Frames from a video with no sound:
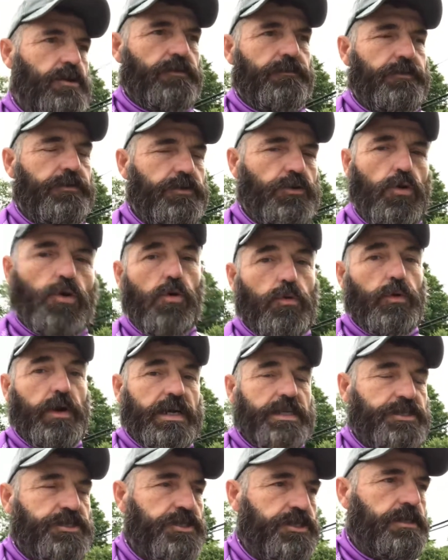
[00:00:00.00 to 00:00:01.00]

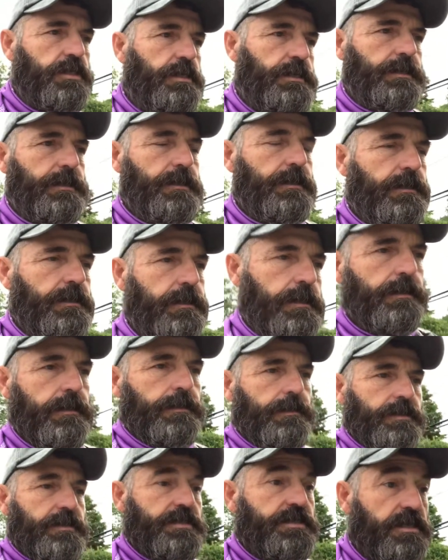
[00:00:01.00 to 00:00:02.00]
Norwich,
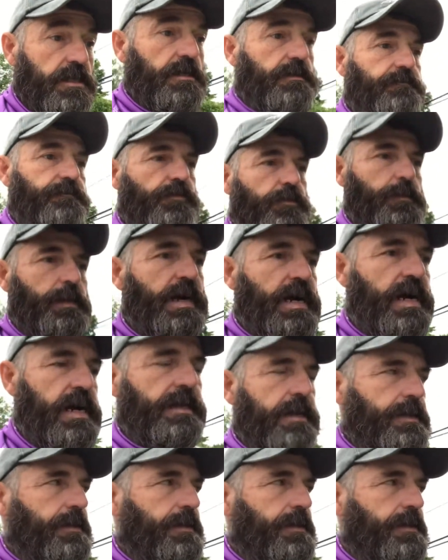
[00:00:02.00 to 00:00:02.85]
still in Vermont.